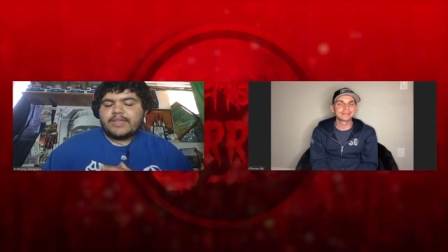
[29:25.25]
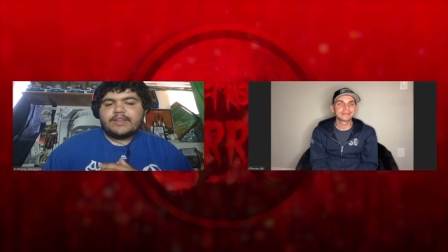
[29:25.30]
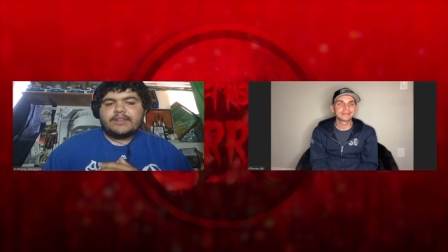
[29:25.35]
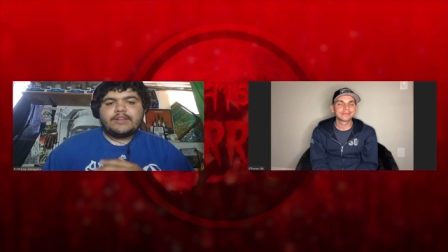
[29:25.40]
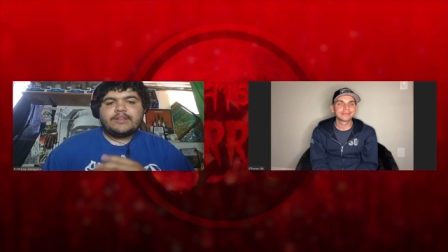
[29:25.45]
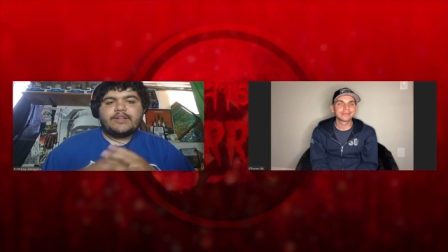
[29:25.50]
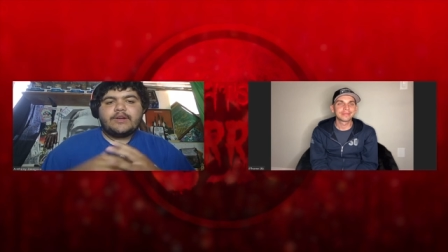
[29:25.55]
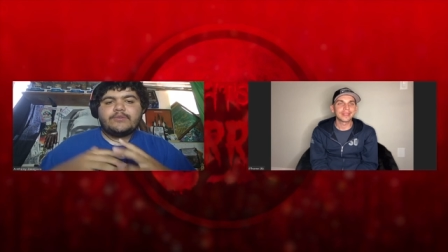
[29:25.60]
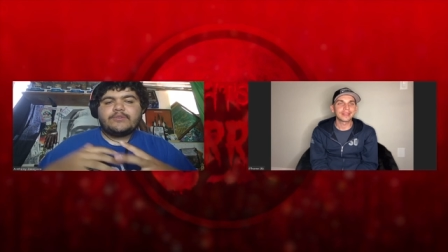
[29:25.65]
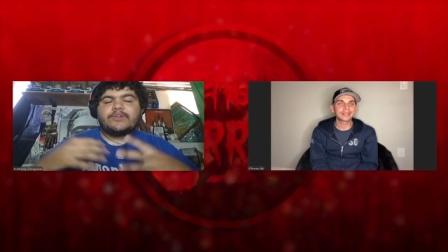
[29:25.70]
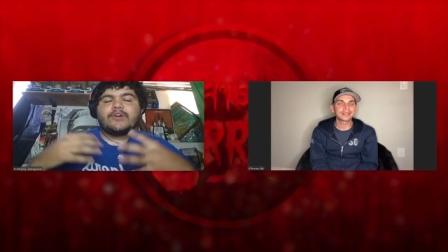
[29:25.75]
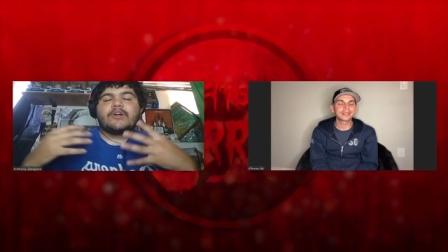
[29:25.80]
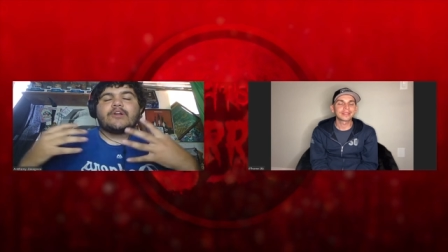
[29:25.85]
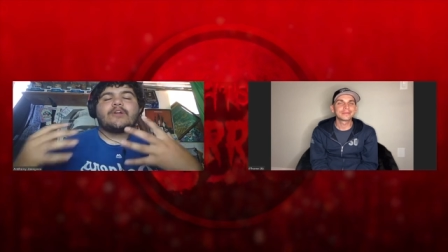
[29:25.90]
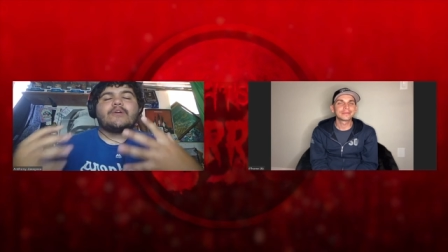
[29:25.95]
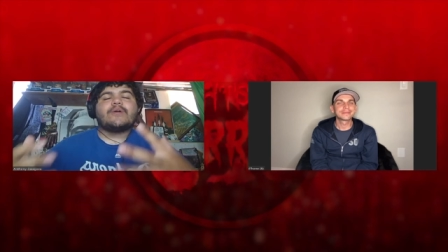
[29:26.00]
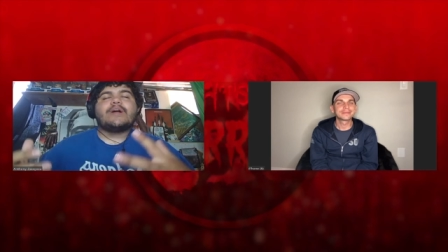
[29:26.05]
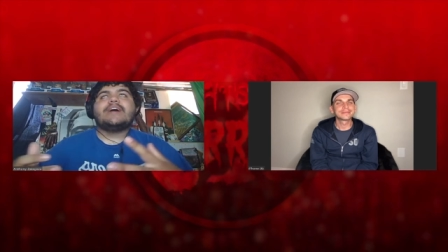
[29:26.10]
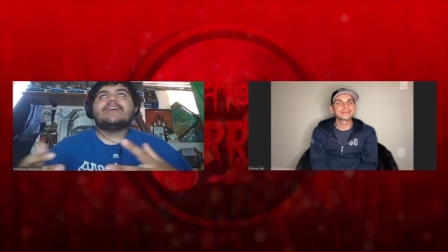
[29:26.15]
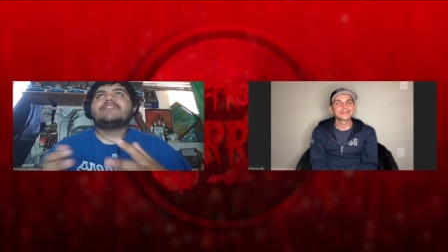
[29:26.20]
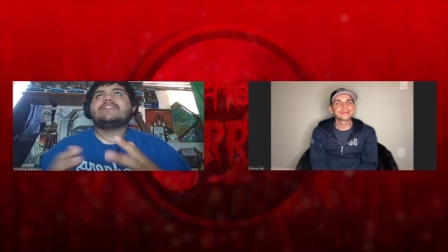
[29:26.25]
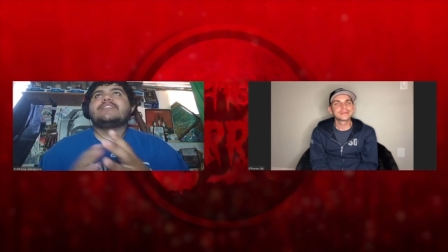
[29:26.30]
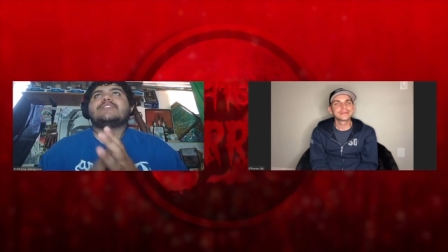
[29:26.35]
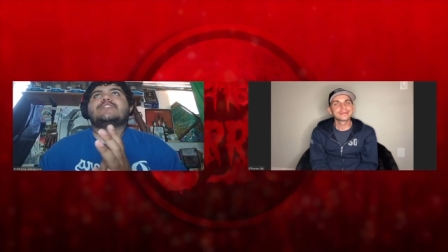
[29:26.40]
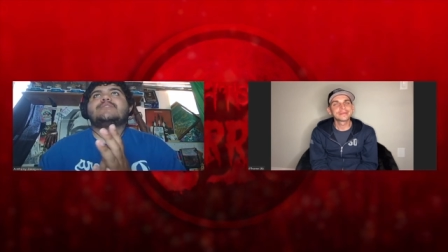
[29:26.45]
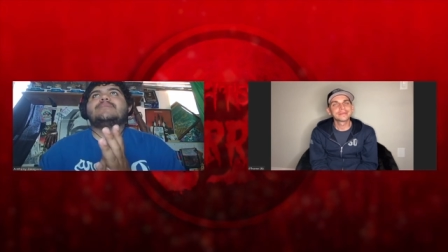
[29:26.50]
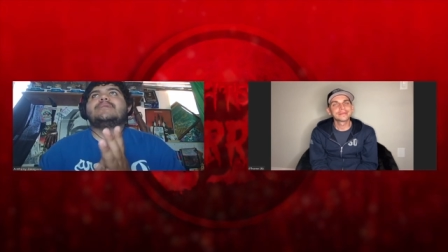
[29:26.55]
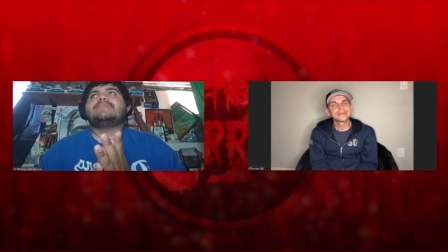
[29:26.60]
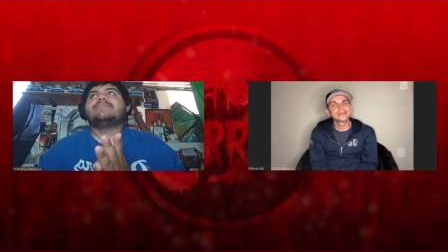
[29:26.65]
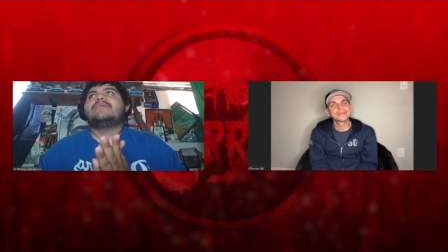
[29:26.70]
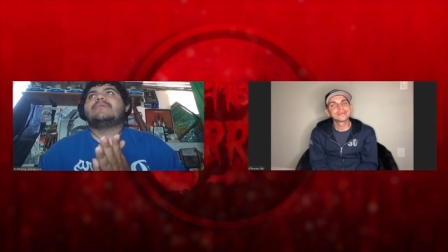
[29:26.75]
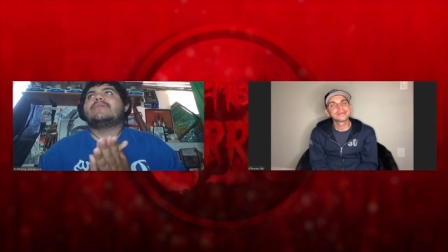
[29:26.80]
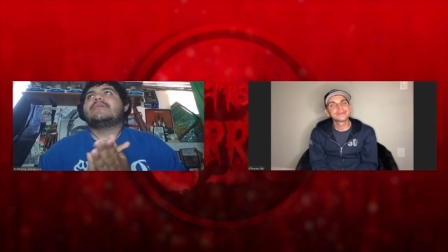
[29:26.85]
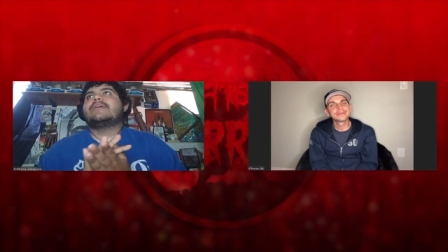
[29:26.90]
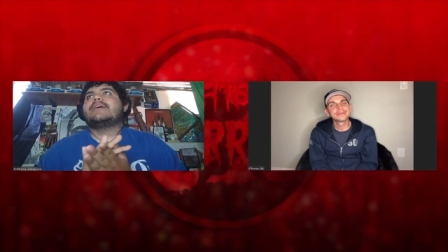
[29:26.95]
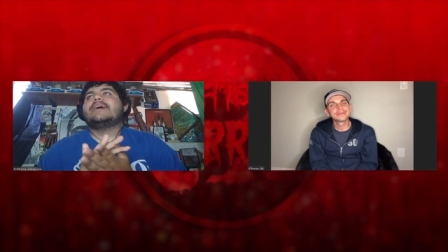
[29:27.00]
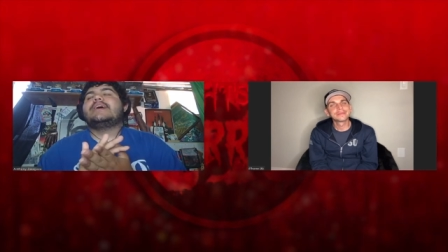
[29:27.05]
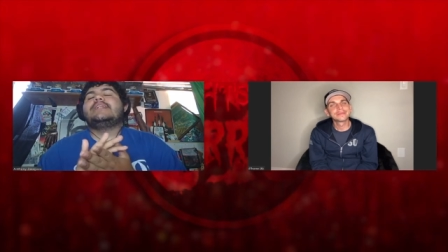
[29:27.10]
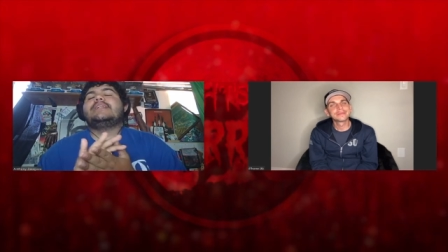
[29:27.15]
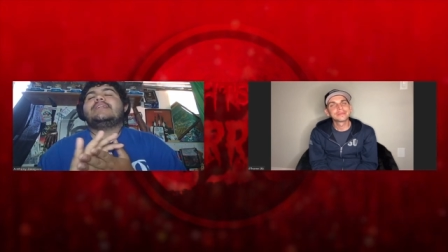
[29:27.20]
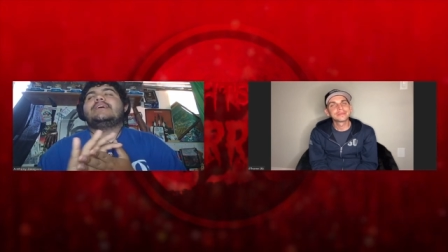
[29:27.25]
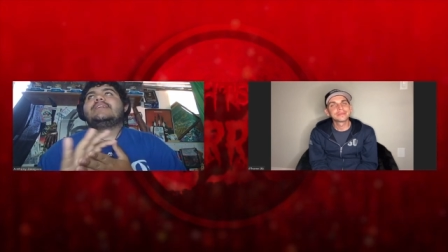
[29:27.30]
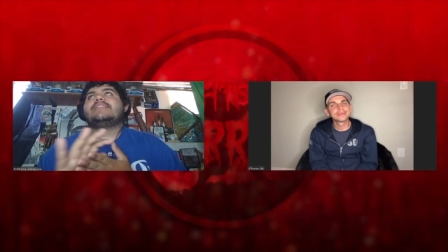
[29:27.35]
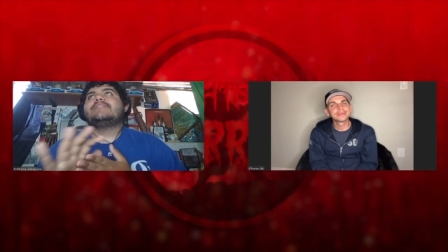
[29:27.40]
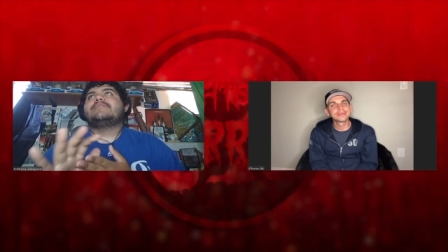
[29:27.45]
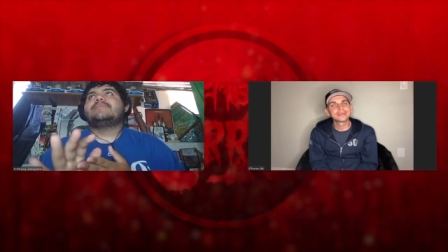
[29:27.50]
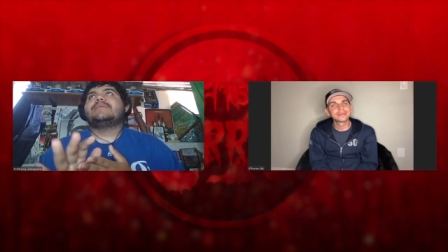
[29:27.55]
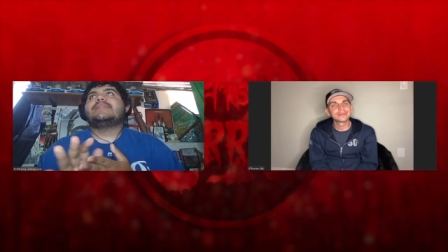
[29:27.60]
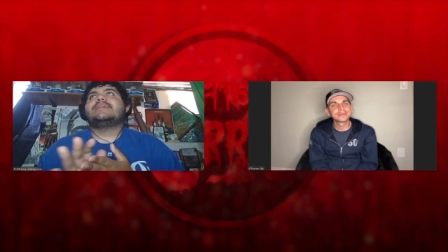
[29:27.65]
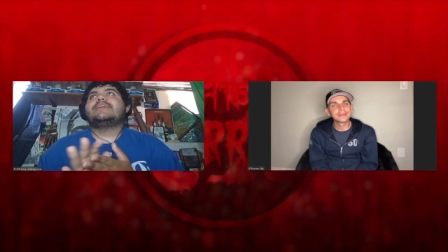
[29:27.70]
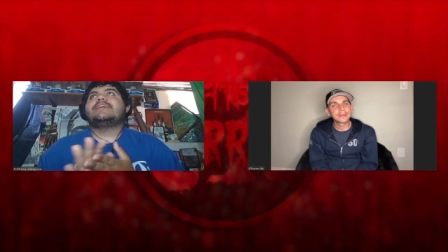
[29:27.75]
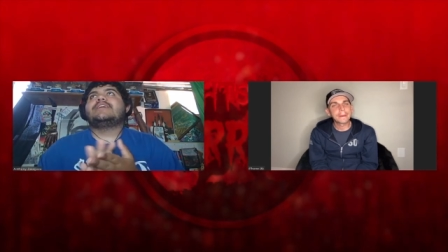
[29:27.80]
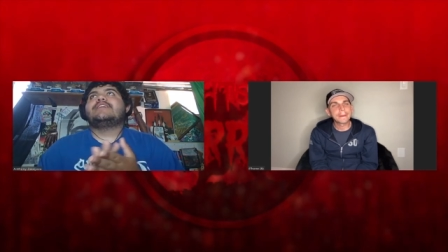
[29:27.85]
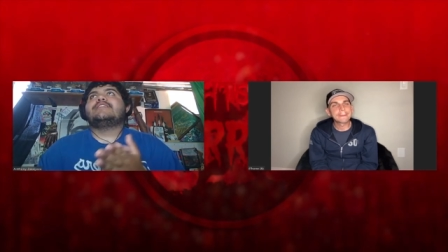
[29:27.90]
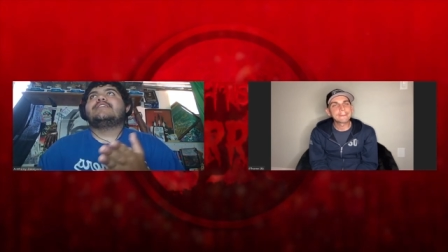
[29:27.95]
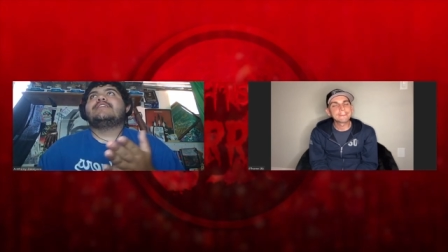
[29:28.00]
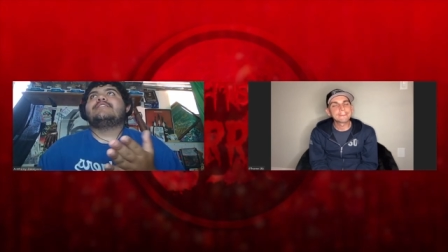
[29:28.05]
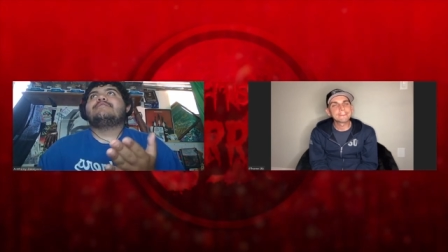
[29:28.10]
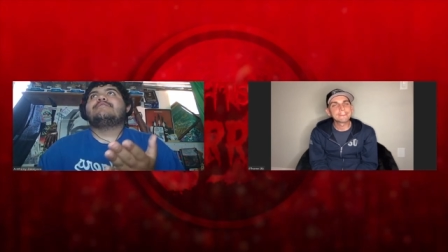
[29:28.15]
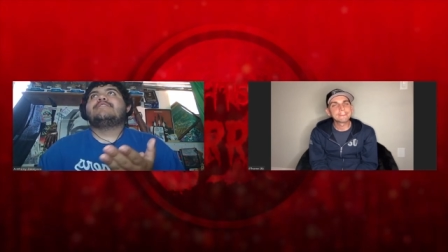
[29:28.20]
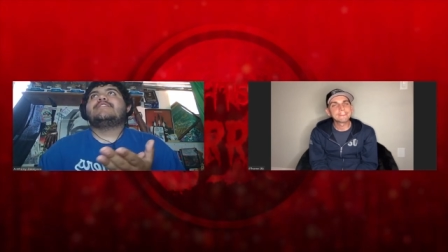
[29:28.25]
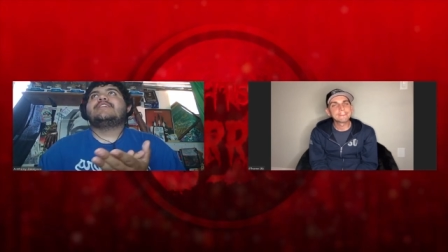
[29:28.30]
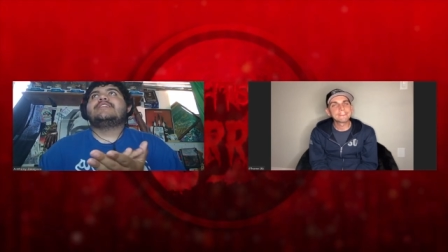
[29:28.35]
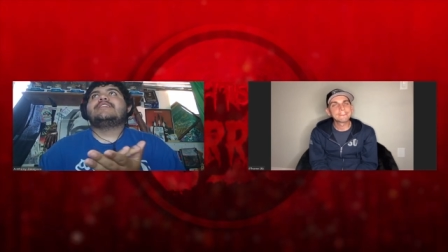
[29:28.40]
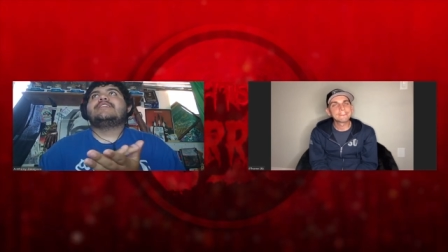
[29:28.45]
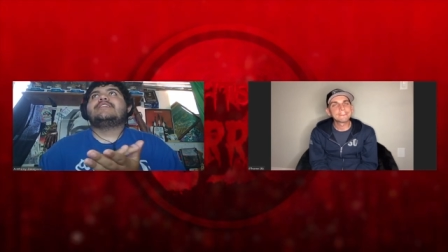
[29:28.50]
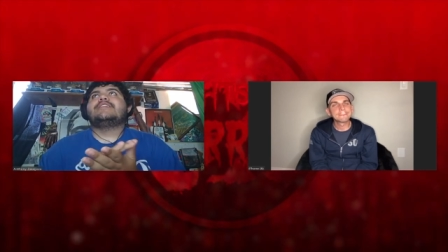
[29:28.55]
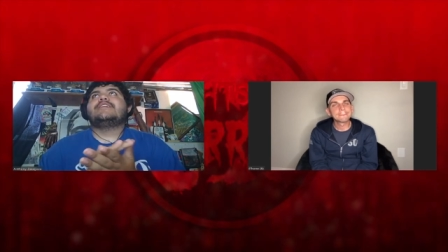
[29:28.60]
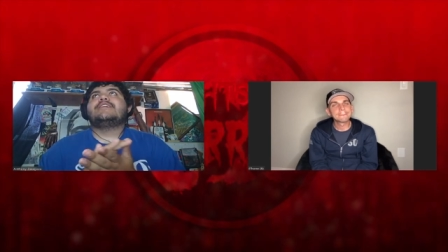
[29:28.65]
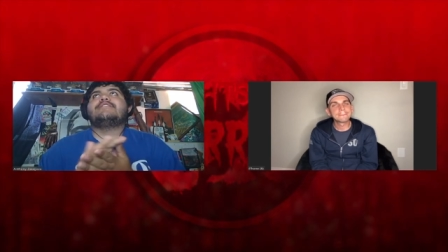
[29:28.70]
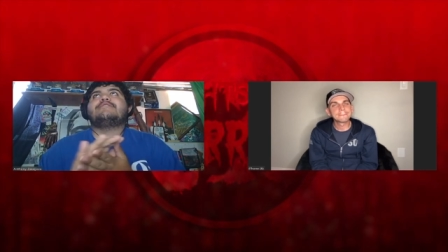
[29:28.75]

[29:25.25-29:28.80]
getting to know Dark Horizon a little bit more, and it's been a, a fun,